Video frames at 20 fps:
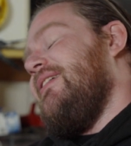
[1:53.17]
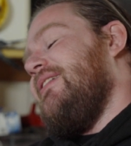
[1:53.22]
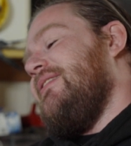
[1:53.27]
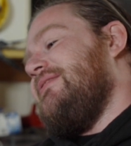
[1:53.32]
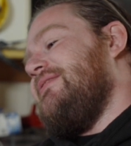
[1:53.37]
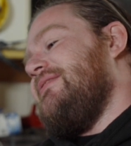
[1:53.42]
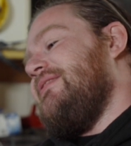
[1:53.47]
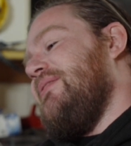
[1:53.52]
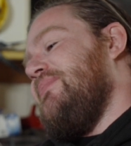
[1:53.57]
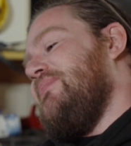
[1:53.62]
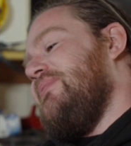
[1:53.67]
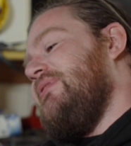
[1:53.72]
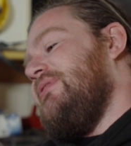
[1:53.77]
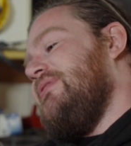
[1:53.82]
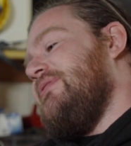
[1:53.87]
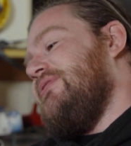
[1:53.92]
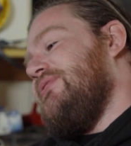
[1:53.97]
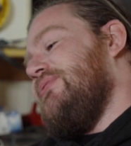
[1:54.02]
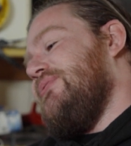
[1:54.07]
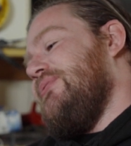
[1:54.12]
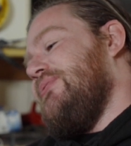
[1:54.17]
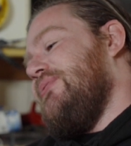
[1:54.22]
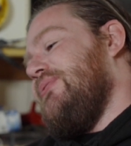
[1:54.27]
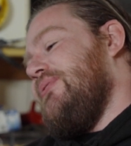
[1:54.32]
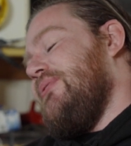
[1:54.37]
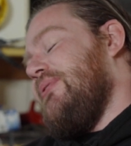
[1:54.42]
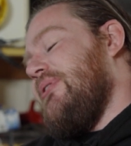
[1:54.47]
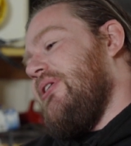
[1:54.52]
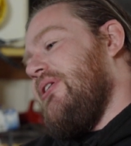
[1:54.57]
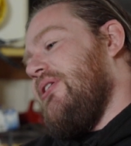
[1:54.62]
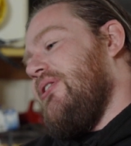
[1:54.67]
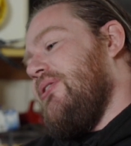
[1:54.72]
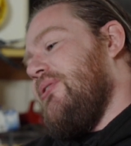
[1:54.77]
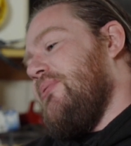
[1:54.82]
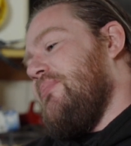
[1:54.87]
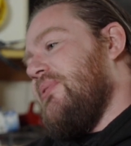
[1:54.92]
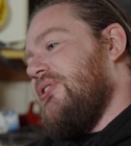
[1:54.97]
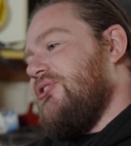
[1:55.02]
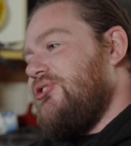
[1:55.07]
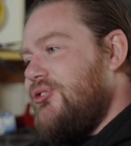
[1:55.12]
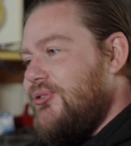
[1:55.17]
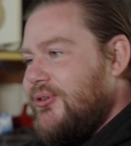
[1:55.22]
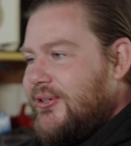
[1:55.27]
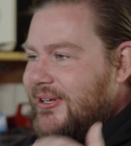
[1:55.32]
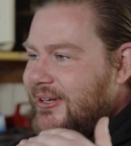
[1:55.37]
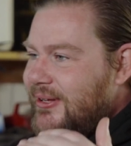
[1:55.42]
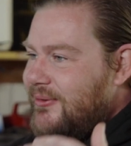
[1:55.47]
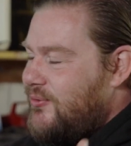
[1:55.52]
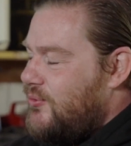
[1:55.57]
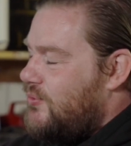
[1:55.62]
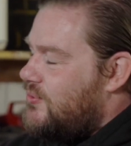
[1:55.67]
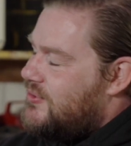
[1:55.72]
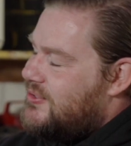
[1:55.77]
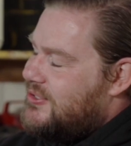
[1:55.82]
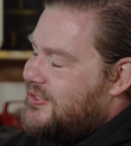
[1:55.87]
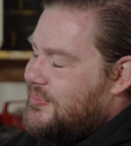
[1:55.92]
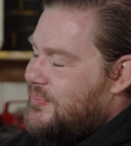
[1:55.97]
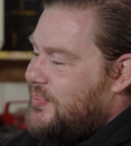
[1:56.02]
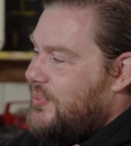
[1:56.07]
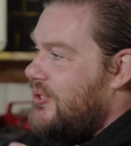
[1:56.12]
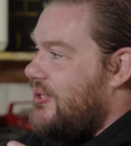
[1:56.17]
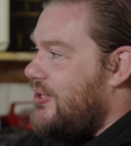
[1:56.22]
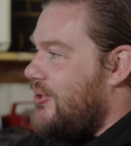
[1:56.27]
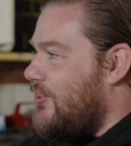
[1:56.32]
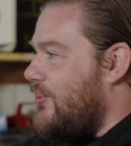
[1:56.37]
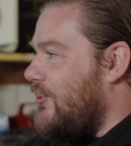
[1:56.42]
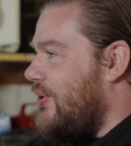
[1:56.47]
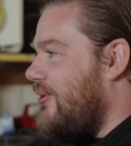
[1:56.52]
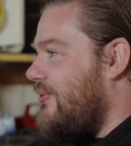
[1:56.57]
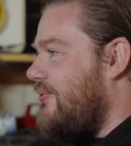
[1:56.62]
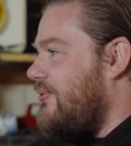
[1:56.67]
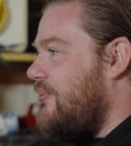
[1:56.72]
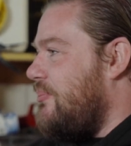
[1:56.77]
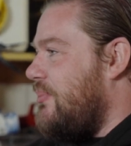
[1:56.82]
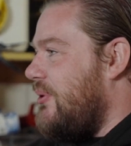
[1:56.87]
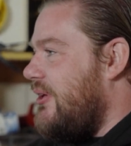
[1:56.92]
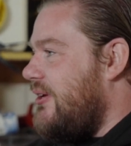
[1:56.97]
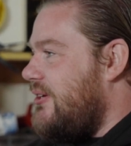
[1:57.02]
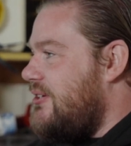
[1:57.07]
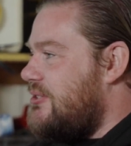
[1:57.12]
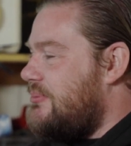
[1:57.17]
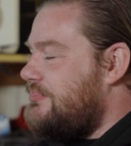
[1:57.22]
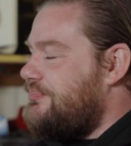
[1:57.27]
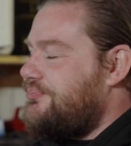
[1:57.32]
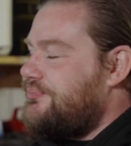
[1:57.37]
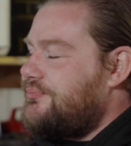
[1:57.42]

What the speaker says: stemmed into my sugar levels being all over the place.